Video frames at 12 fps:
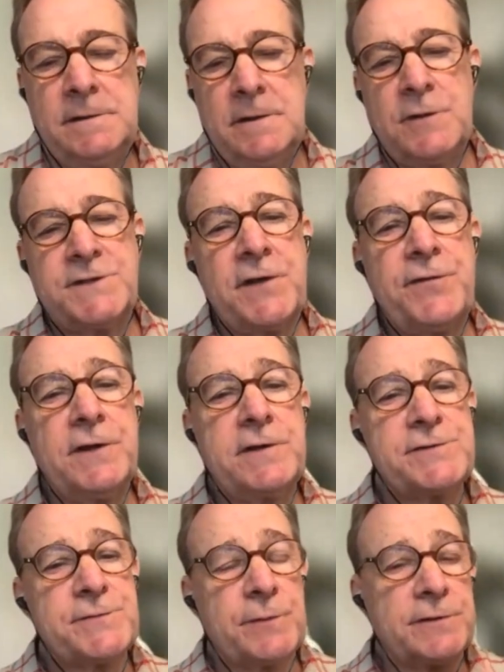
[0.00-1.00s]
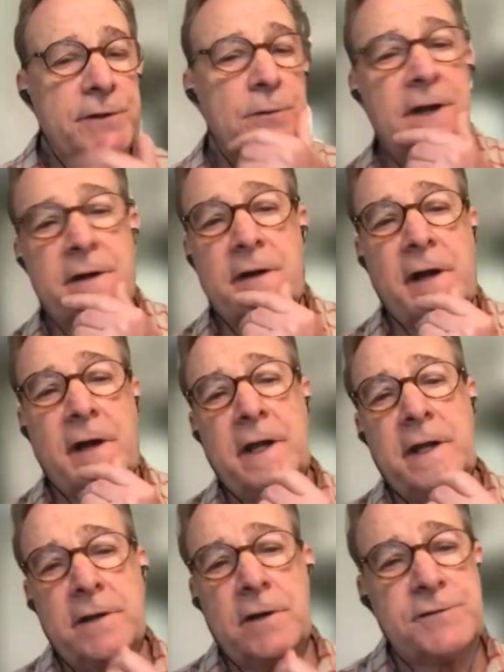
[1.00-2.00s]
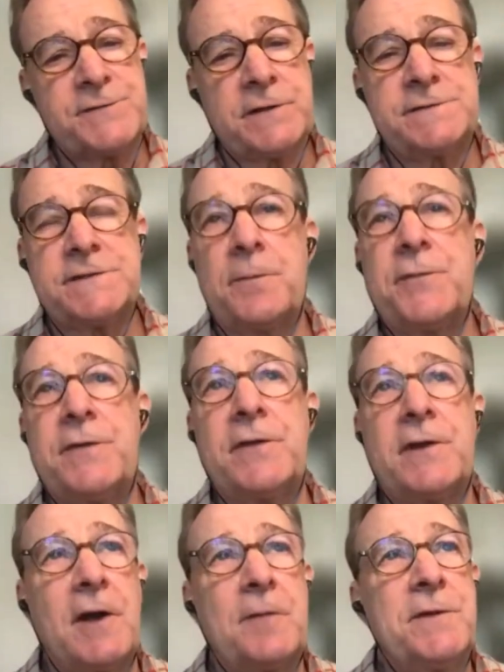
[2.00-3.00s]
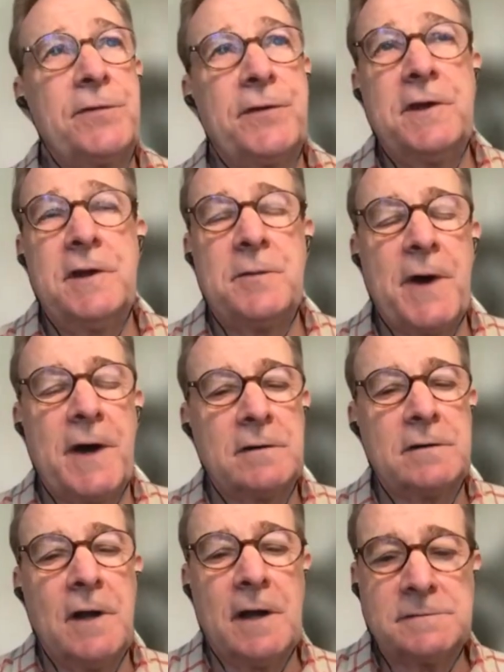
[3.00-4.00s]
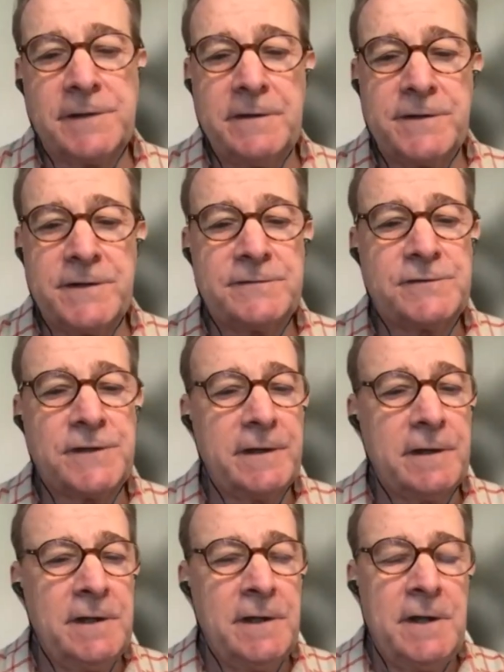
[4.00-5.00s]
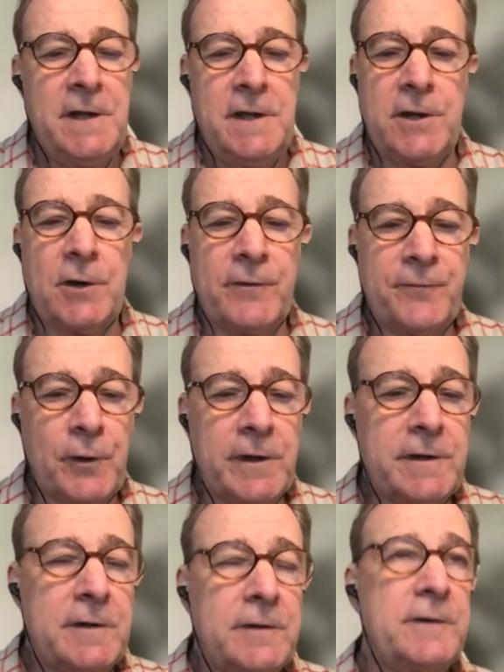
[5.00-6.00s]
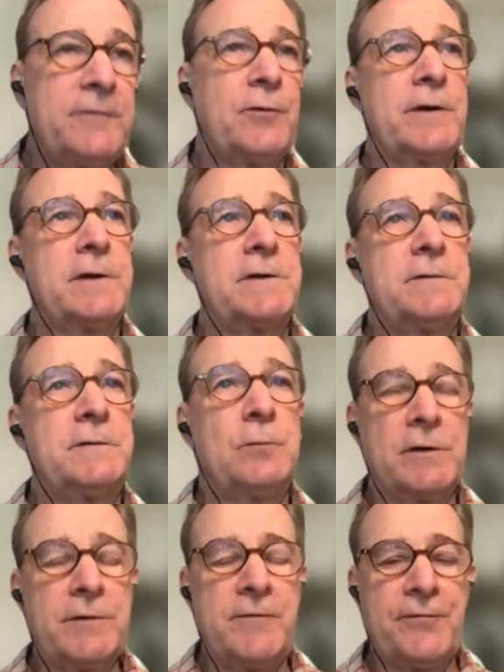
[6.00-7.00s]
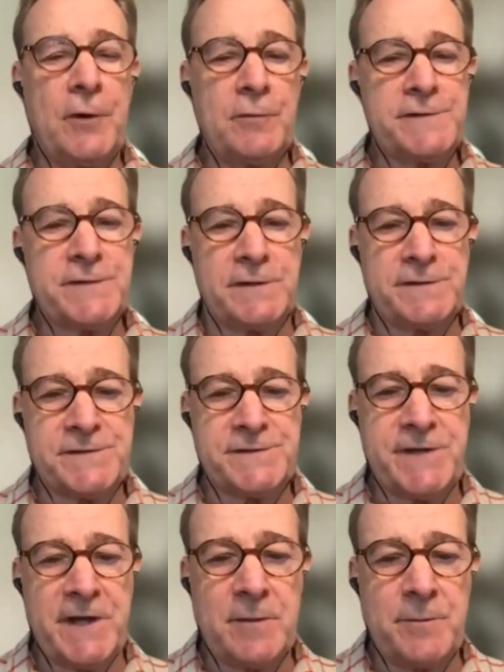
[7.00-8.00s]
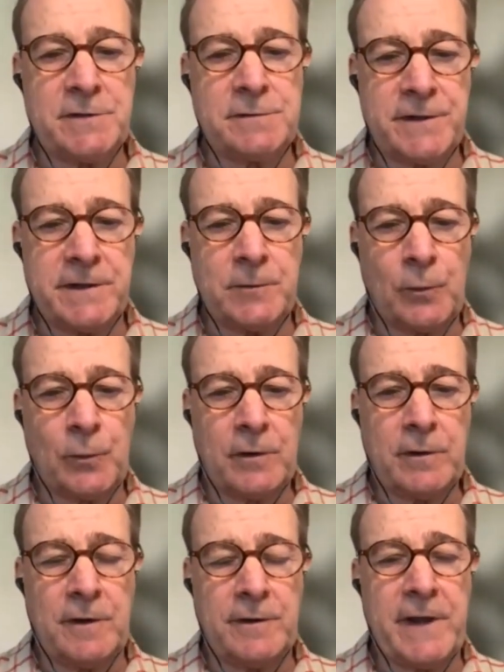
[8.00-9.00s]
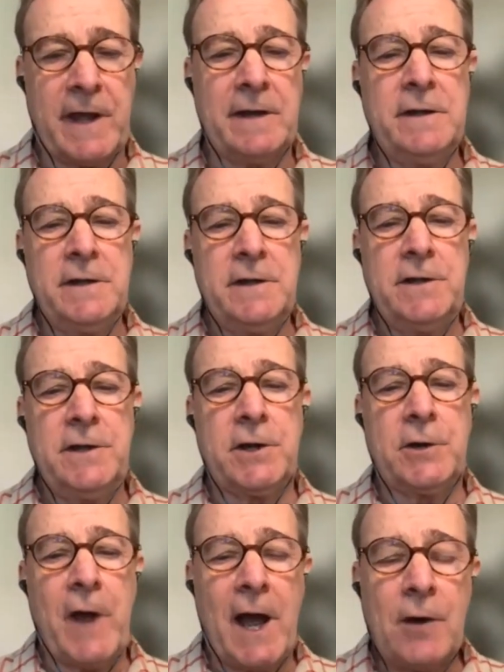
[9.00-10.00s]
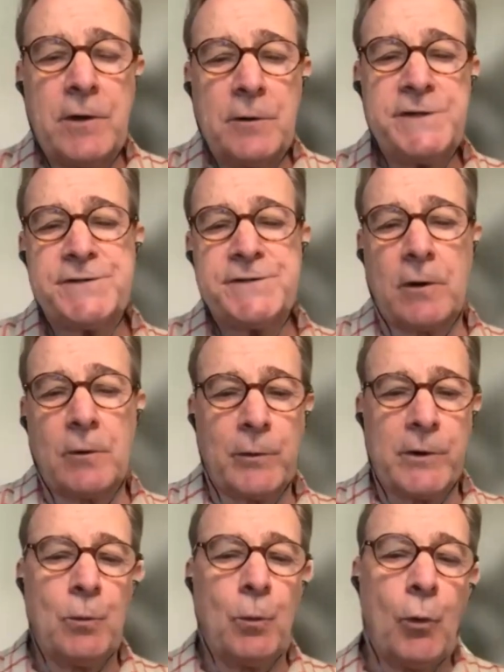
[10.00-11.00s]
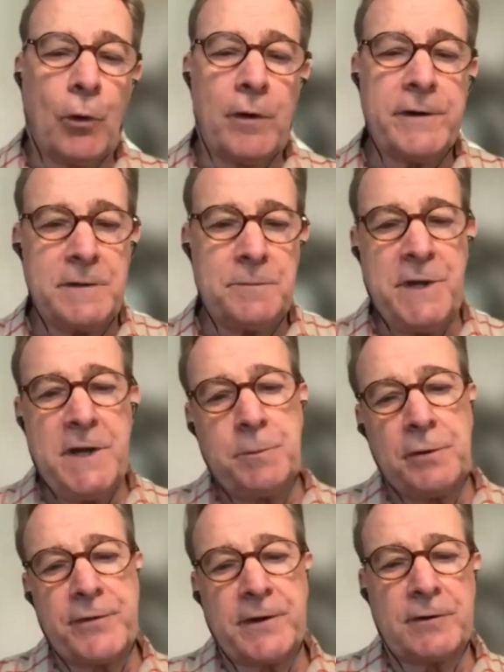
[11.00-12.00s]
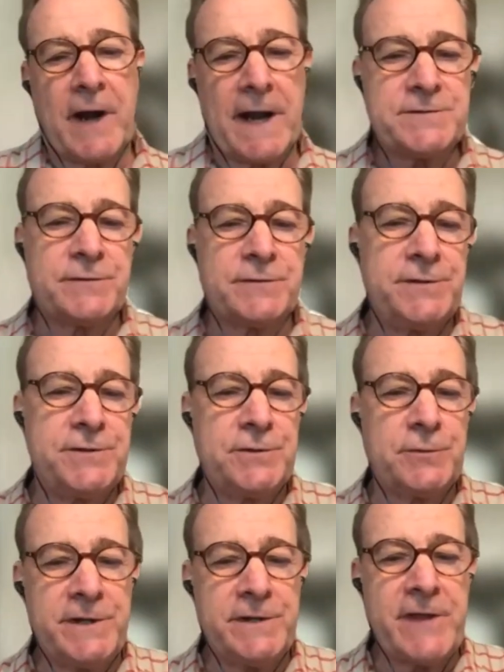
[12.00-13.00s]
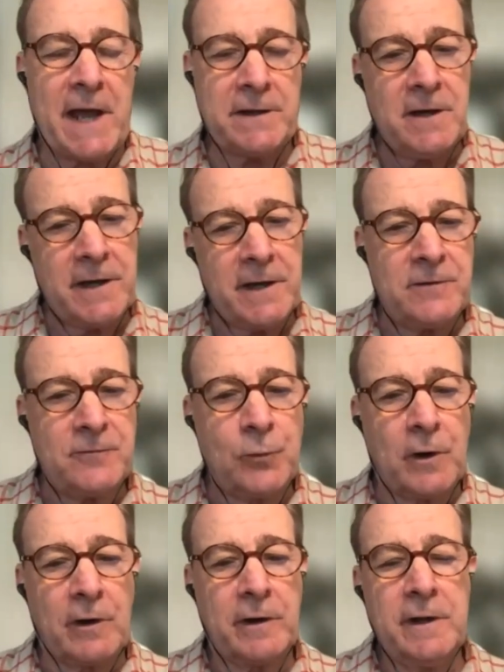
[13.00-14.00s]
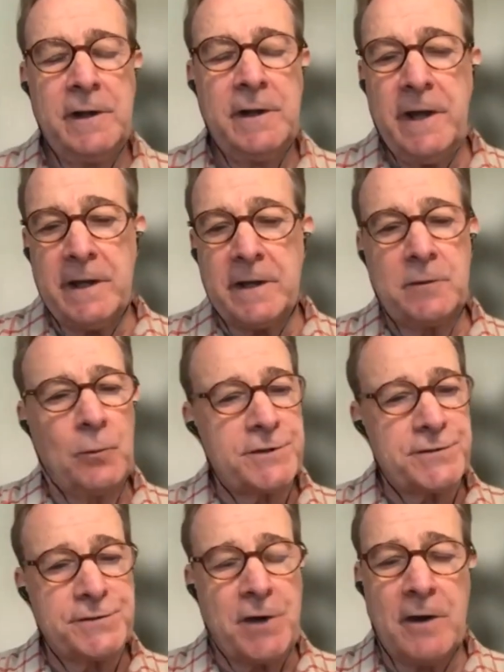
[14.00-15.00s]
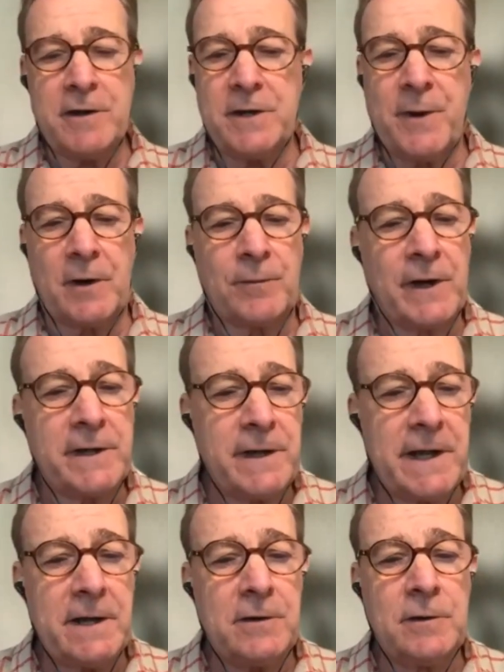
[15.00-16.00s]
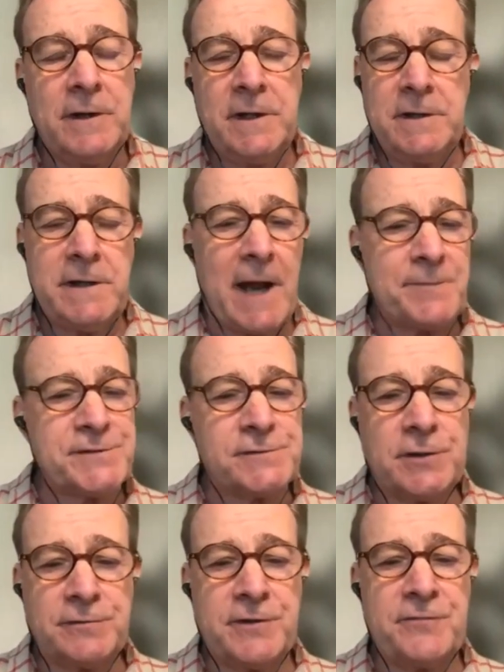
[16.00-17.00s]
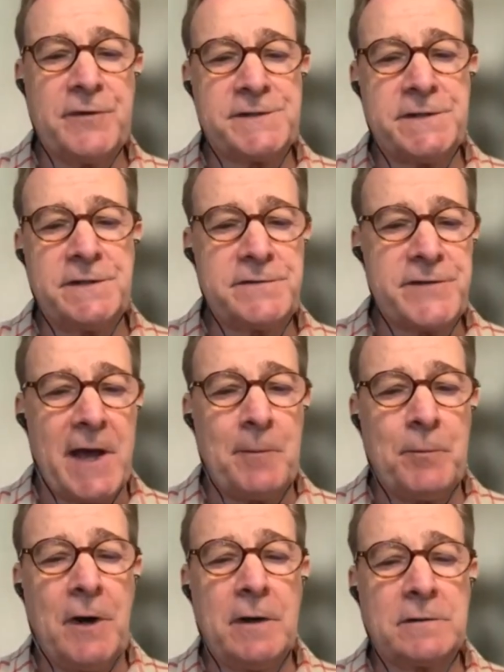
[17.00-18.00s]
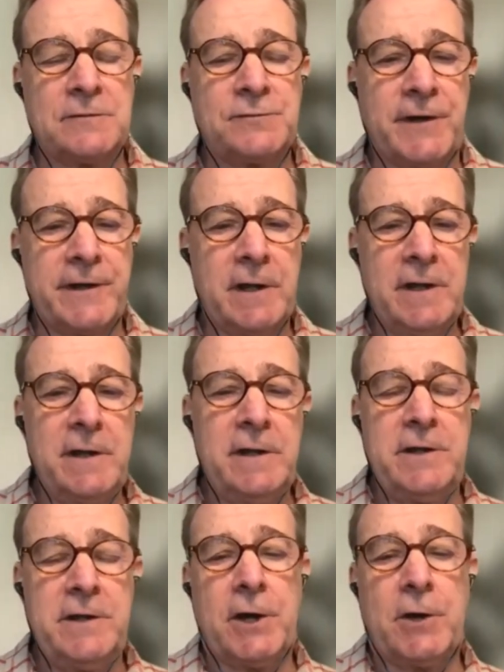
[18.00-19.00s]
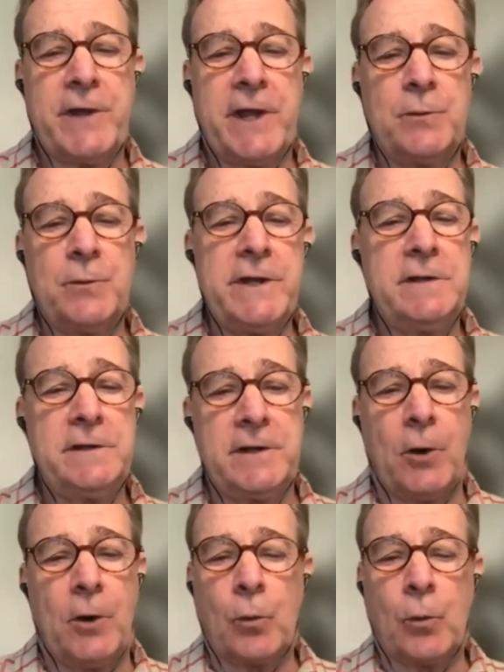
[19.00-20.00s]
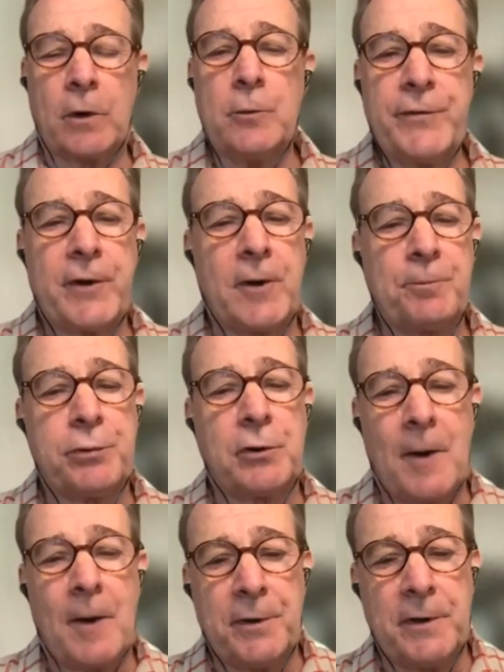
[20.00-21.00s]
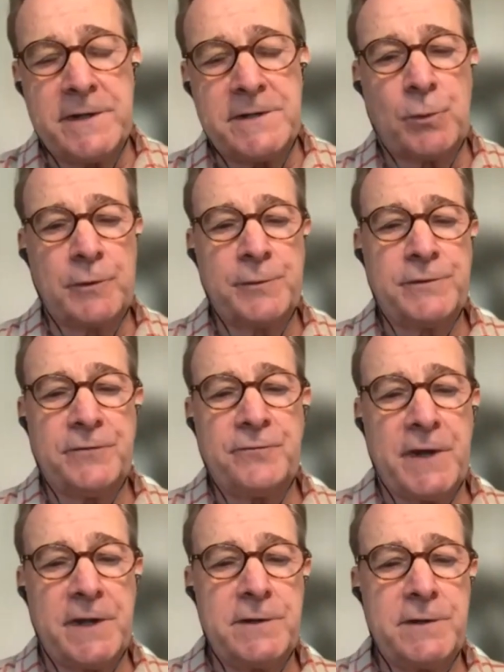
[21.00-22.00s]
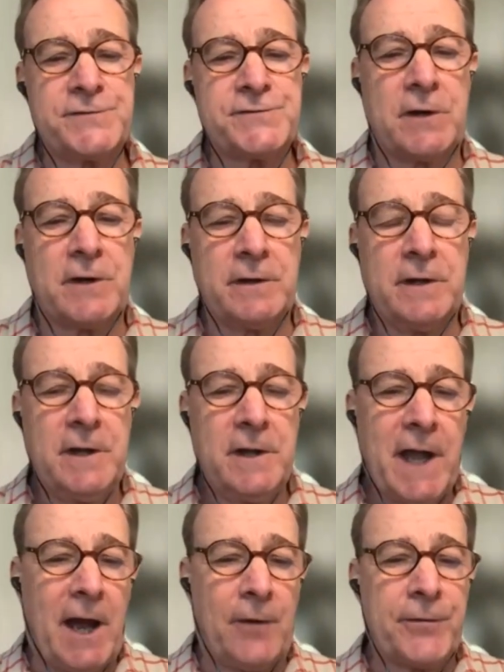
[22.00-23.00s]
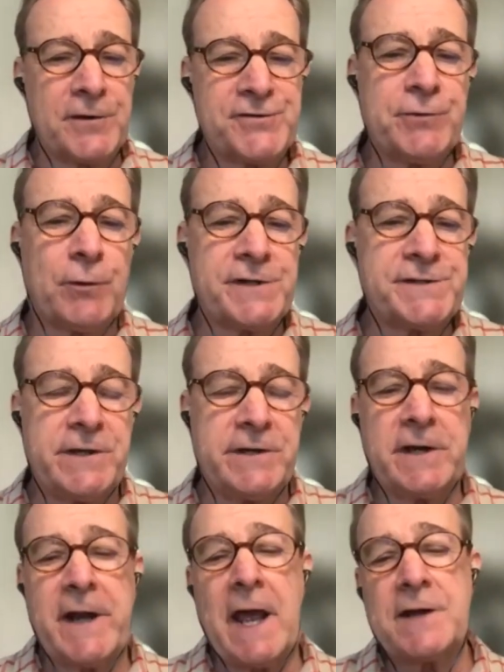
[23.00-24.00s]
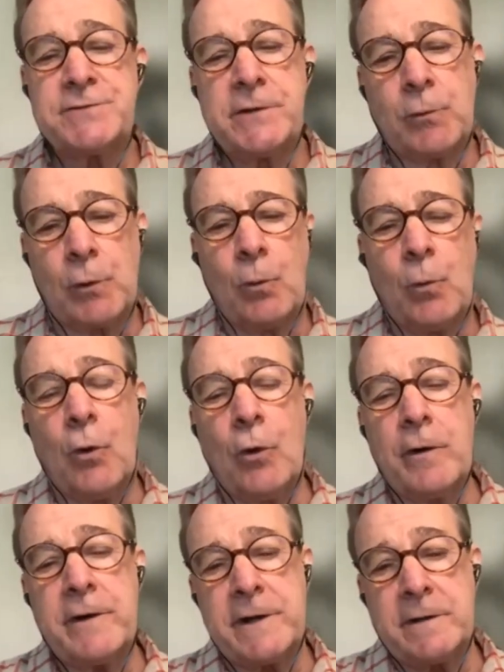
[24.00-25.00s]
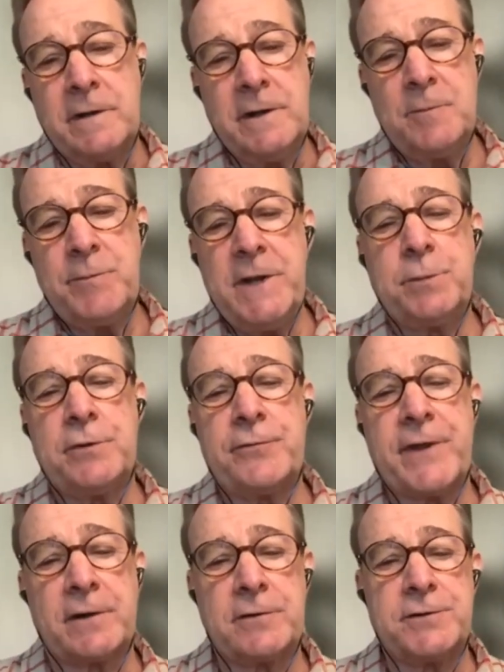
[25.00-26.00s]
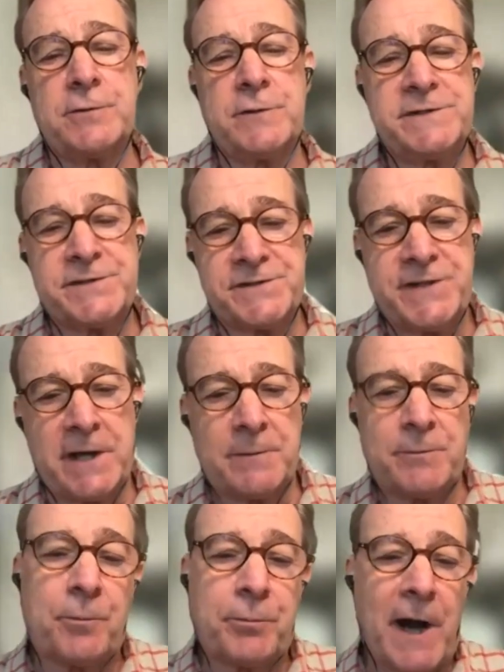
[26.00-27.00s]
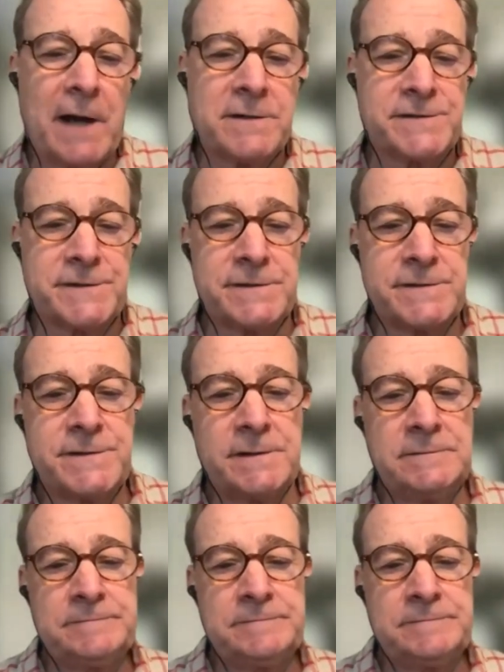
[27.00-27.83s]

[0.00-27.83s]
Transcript: which i think is really great and that you know it's it's something that i've been thinking about a lot lately of like you know if we're going to if we're going to really focus on sustainability and work on that you know how can we start rewarding people that are actually doing that kind of work and right. what you're talking about right now absolutely fits into that model of like you know can we you know work with our properties work with the venues on how they're sourcing and actually rewarding people that are doing sustainable practices